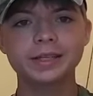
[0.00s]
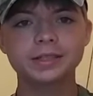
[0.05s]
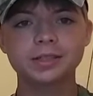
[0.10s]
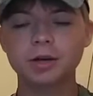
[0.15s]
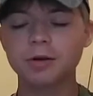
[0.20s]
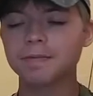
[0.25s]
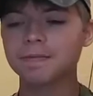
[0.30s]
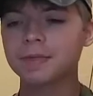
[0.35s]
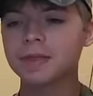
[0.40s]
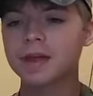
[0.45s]

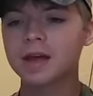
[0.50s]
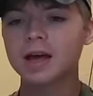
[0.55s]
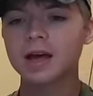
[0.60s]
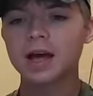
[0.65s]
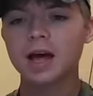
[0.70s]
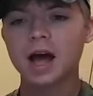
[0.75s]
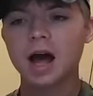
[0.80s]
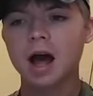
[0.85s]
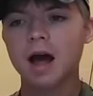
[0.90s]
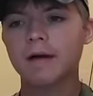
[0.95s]
So
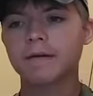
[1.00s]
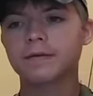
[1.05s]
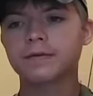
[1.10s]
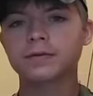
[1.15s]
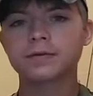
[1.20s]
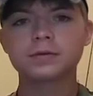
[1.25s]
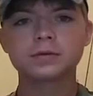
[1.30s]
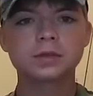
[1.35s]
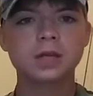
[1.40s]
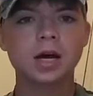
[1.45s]
I'm
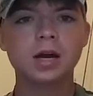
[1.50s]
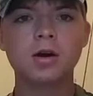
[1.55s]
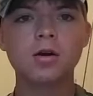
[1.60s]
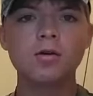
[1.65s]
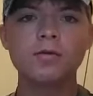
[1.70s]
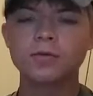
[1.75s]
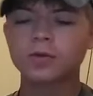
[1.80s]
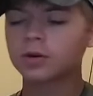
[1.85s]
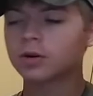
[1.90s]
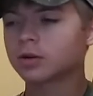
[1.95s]

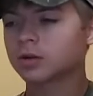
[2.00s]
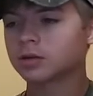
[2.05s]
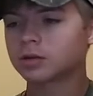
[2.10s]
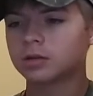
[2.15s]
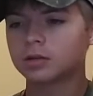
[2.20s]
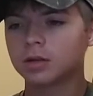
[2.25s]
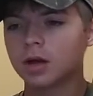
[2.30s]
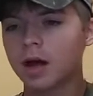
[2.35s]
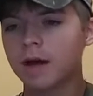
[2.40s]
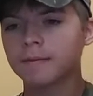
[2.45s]
over
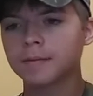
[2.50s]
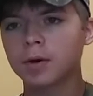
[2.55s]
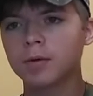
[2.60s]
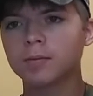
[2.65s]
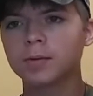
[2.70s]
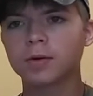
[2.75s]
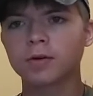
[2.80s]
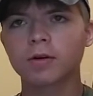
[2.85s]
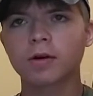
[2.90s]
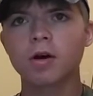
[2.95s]

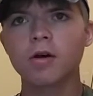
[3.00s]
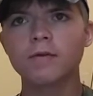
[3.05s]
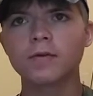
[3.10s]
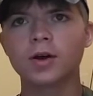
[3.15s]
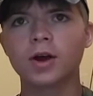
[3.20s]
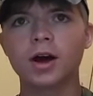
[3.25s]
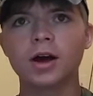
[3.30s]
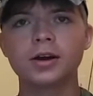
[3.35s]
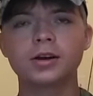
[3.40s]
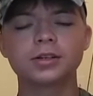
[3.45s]

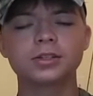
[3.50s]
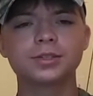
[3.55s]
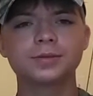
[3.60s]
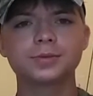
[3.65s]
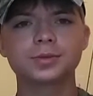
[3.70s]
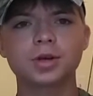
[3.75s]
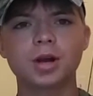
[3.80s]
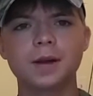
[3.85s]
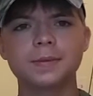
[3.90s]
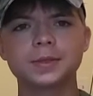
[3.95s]
100
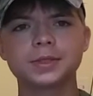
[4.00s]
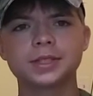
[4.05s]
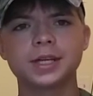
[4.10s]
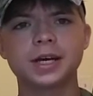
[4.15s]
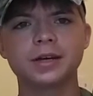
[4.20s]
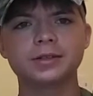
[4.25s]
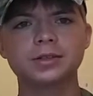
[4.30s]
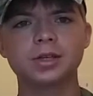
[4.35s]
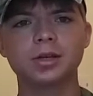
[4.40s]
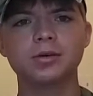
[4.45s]
subscribers
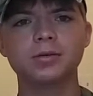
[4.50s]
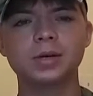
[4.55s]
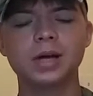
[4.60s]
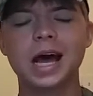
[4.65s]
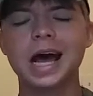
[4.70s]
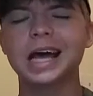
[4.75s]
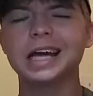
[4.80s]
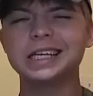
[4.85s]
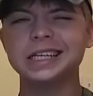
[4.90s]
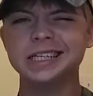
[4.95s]
now, so
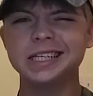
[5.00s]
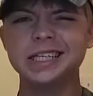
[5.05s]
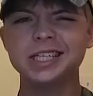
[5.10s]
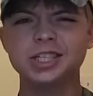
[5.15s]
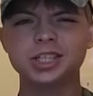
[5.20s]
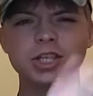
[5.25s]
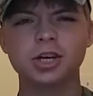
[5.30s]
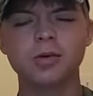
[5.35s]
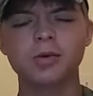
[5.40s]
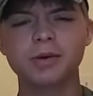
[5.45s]
I
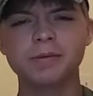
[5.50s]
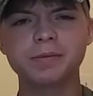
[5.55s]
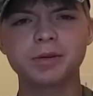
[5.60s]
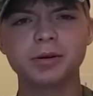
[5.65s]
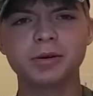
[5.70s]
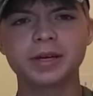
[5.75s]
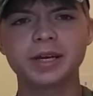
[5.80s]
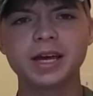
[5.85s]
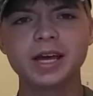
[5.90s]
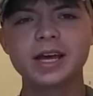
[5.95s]
ish know what I'm
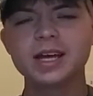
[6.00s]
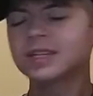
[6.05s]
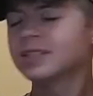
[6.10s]
doing.